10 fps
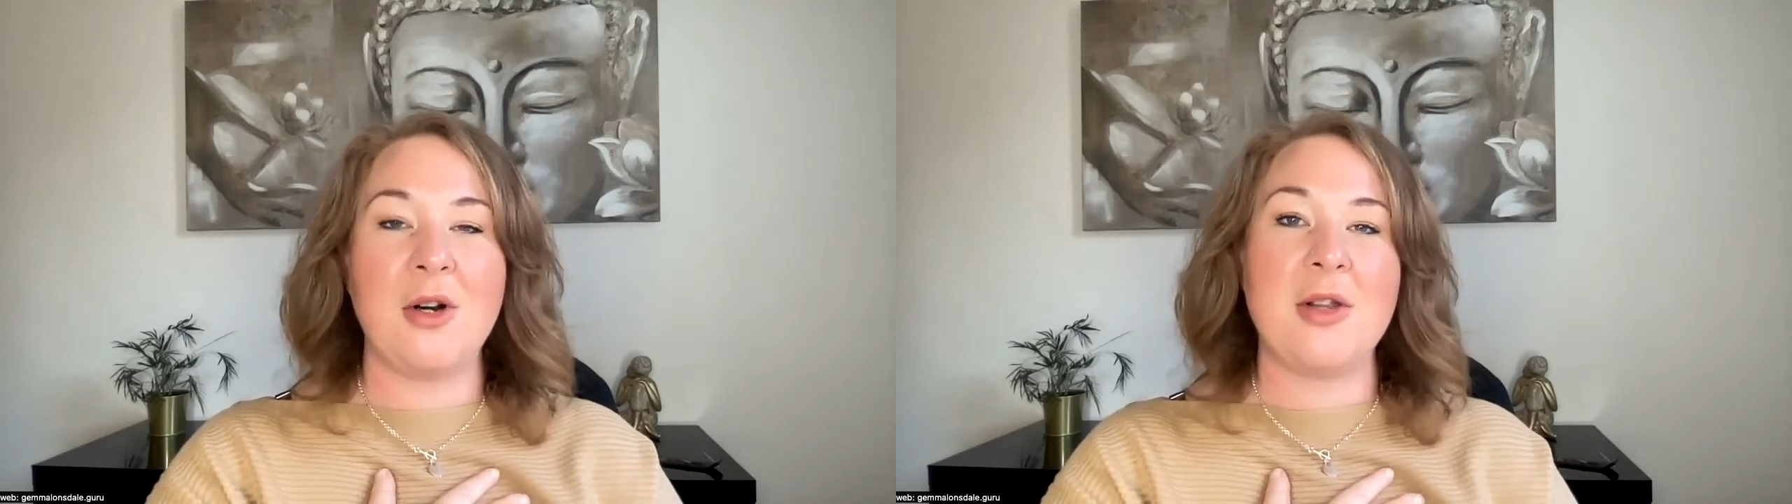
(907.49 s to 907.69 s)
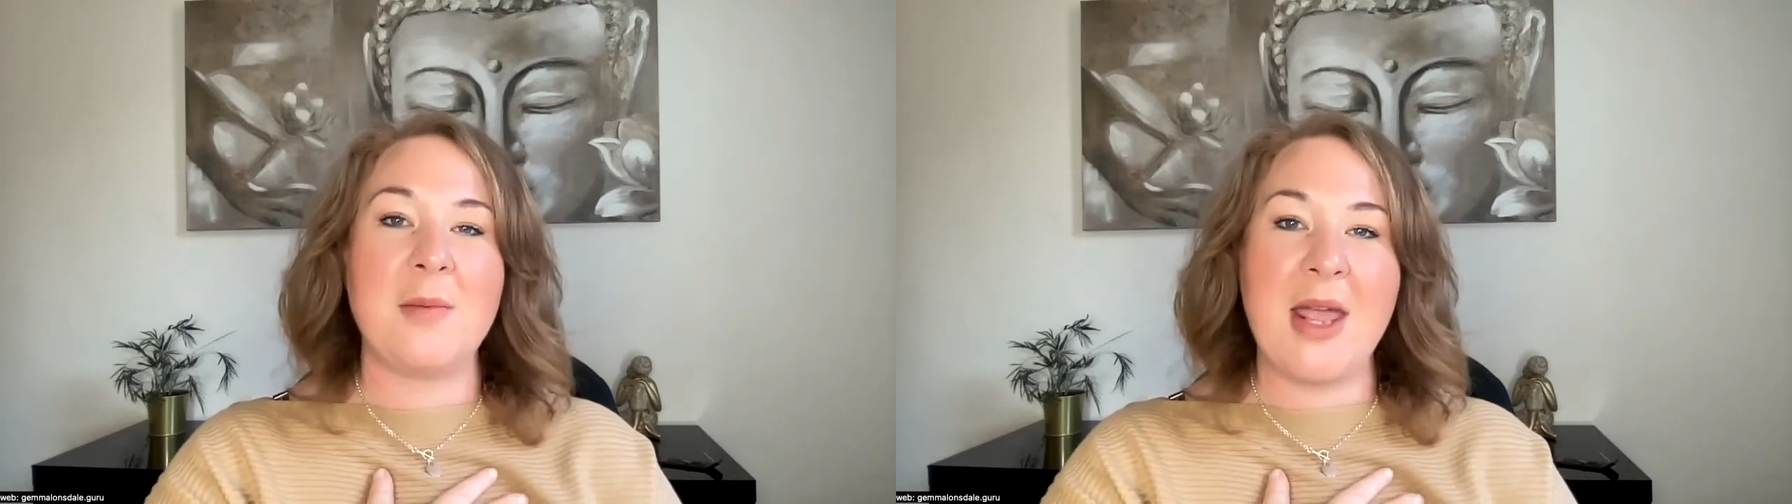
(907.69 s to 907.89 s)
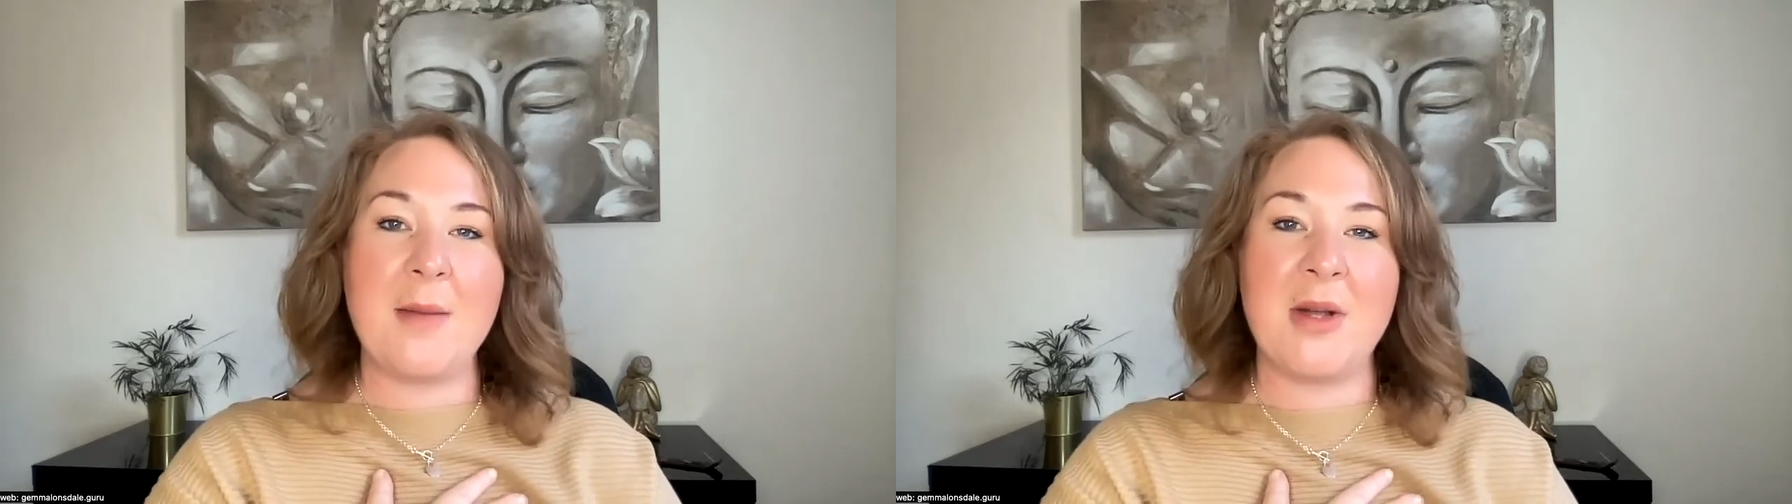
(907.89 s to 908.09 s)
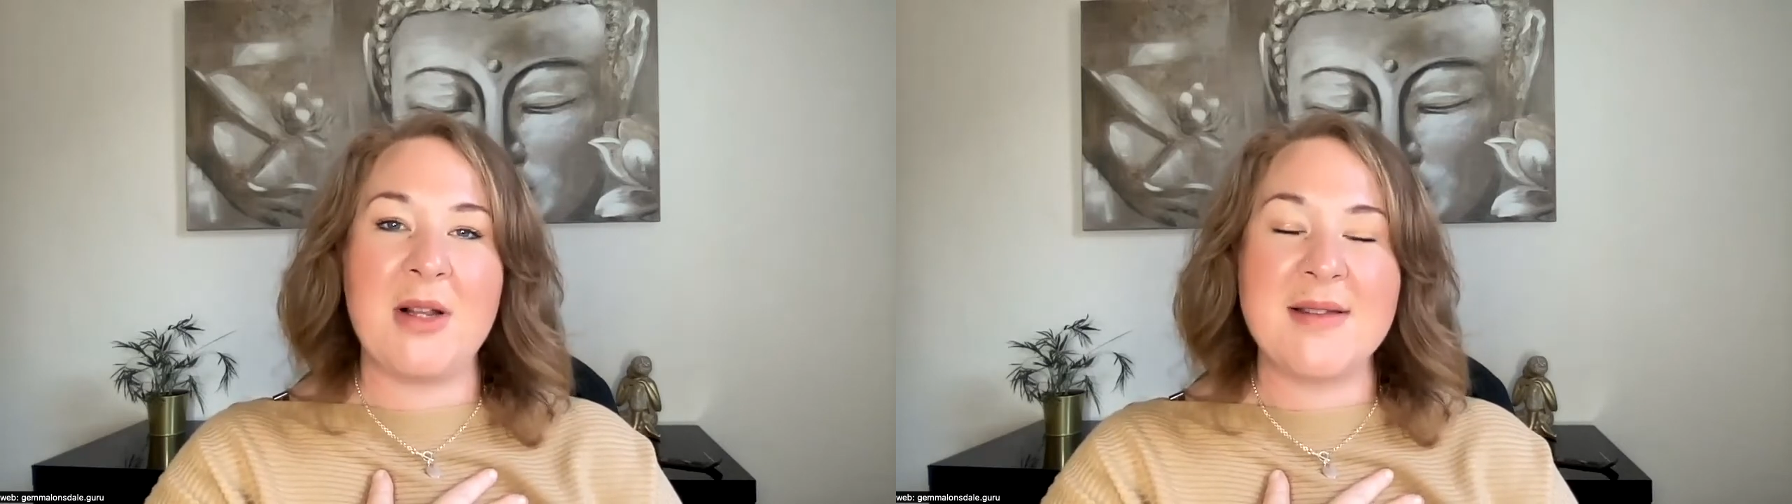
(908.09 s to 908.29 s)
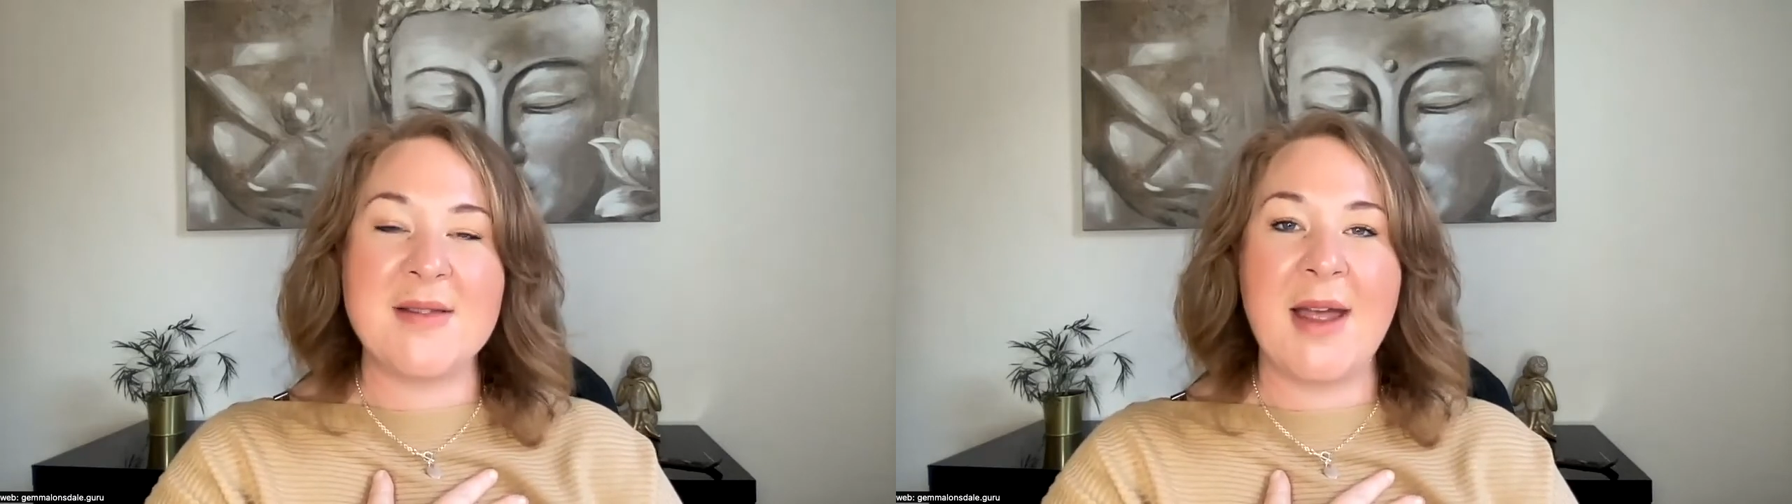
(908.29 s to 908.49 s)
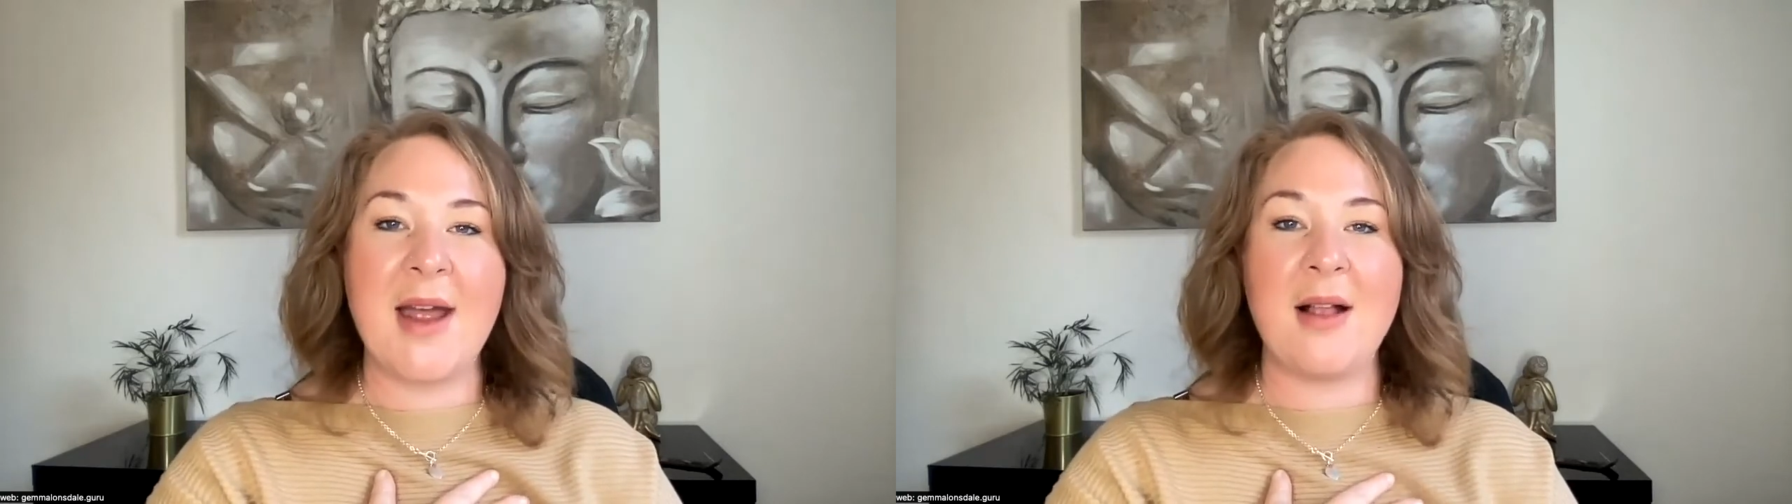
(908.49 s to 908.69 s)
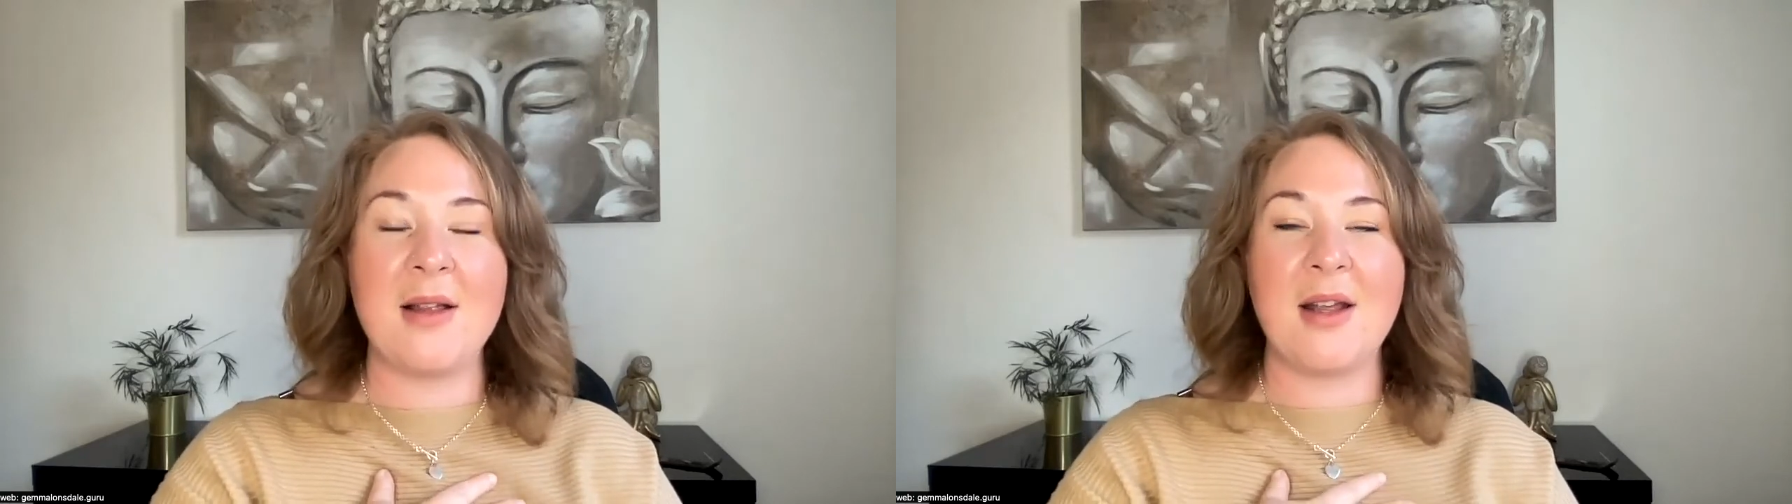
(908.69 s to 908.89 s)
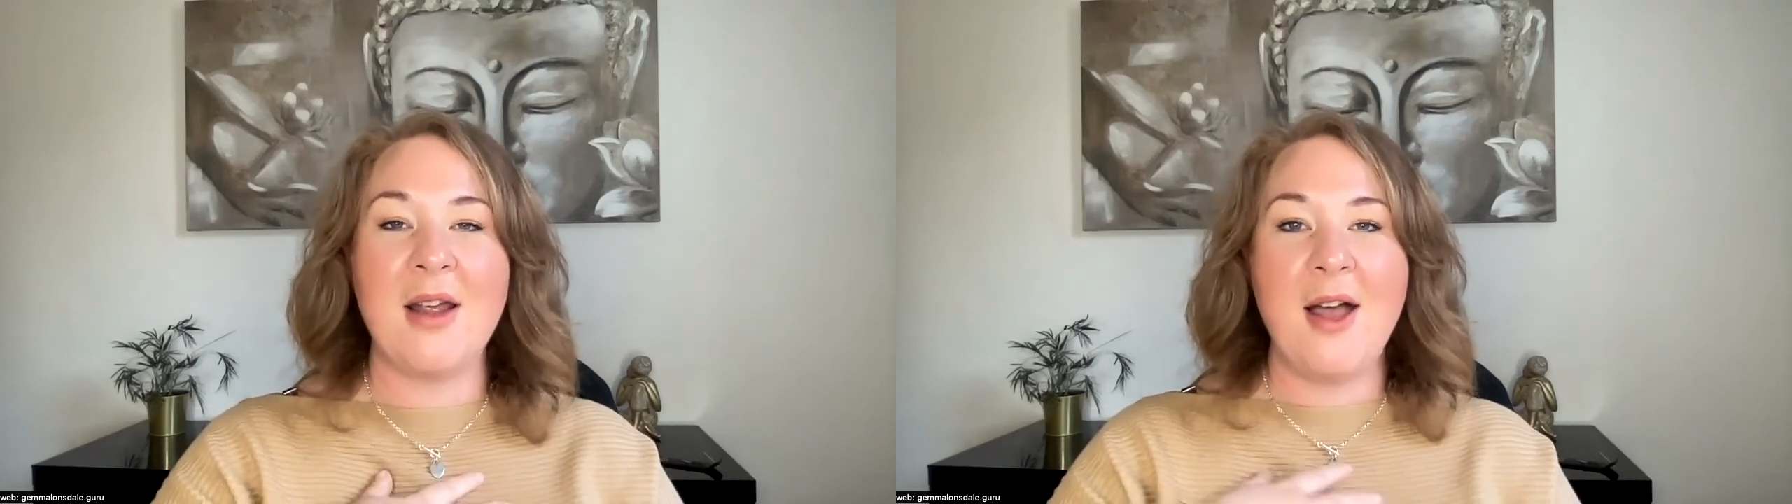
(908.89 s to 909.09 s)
other people as well, and